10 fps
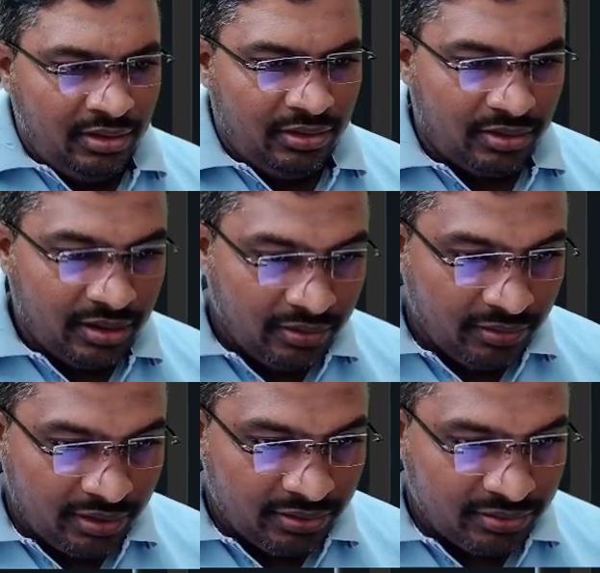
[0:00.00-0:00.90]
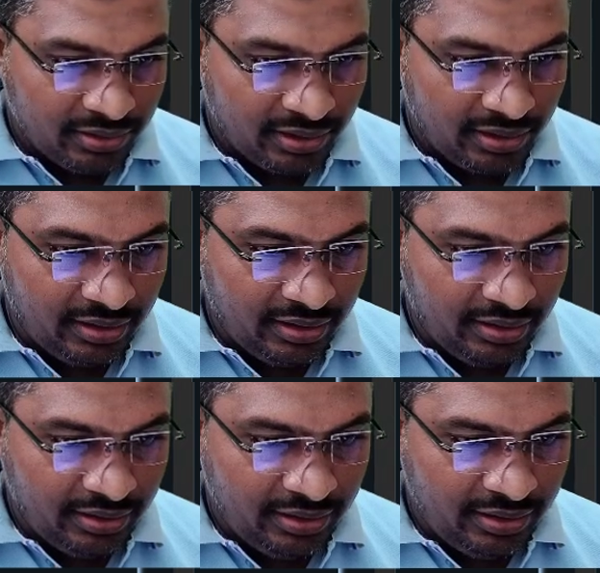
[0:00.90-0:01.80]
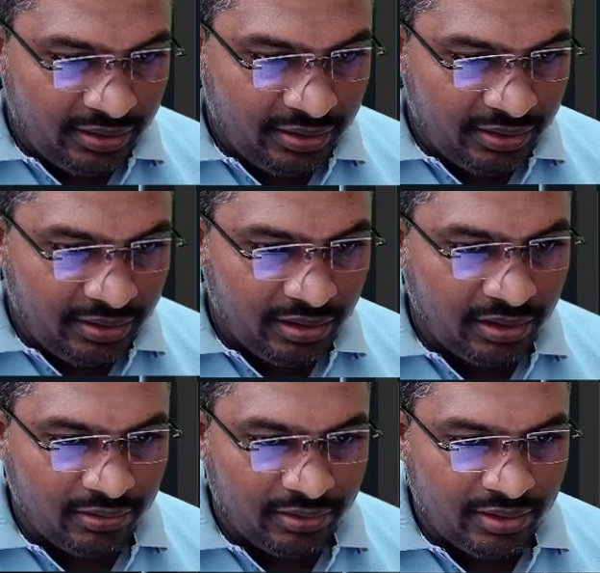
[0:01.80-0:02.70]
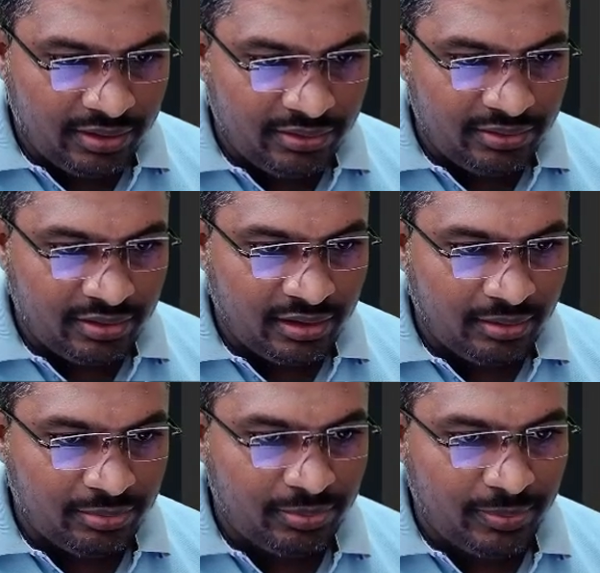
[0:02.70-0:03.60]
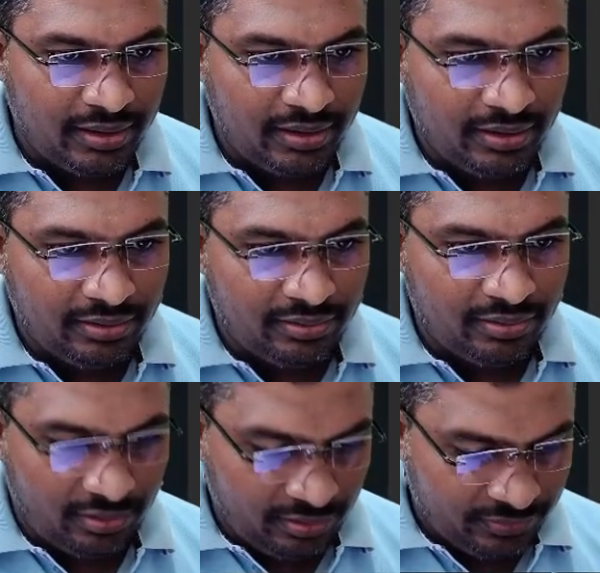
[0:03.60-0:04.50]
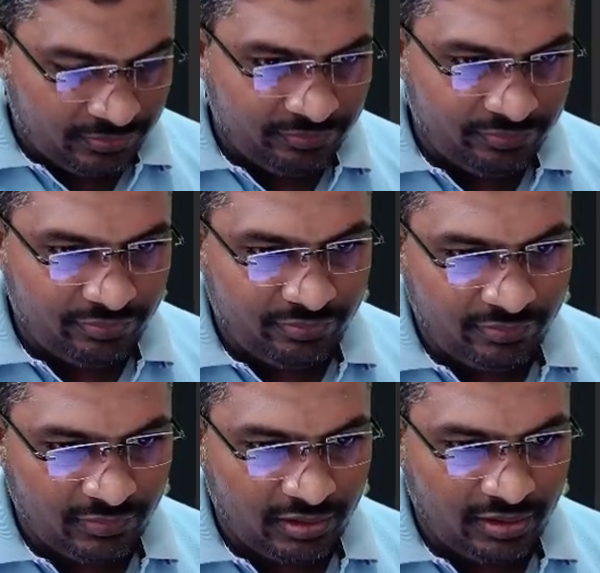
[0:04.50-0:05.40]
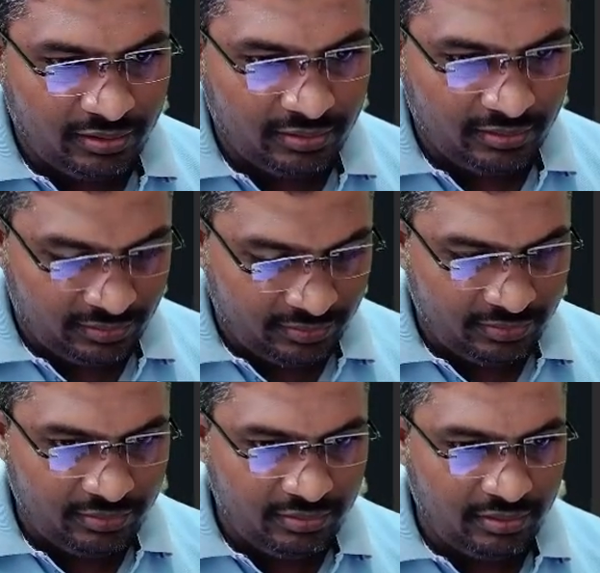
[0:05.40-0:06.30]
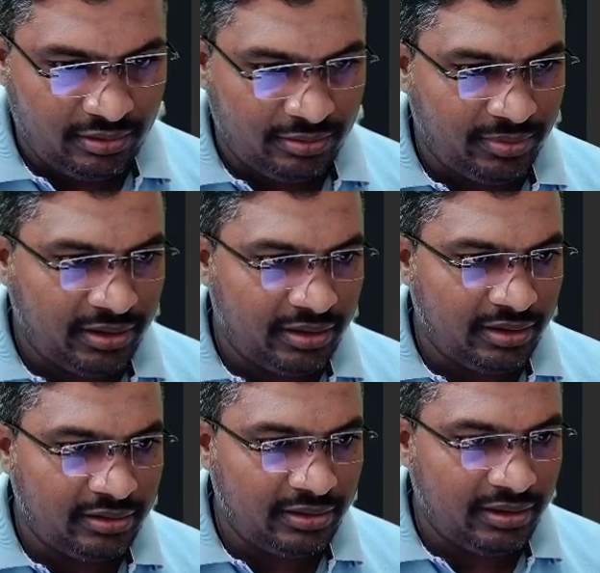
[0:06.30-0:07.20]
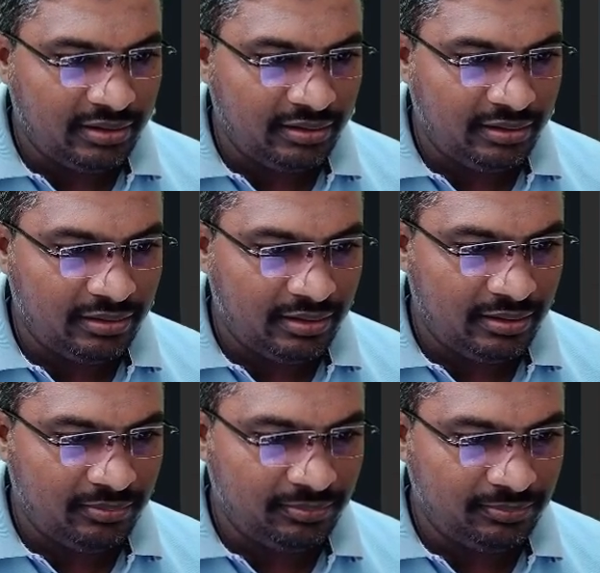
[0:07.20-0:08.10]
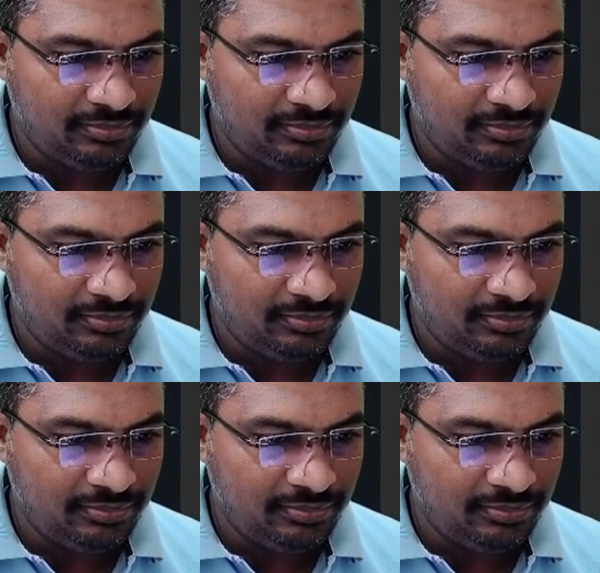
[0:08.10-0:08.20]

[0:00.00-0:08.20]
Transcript: Okay, what is saying? Integer type spelling is wrong. Okay, let me correct that. Then,